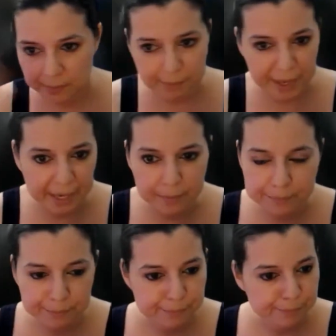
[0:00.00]
Bam,
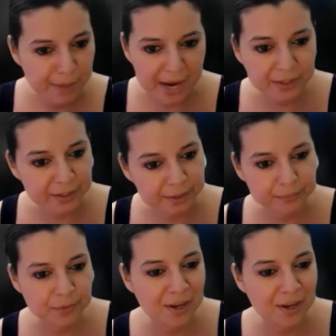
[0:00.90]
back it up.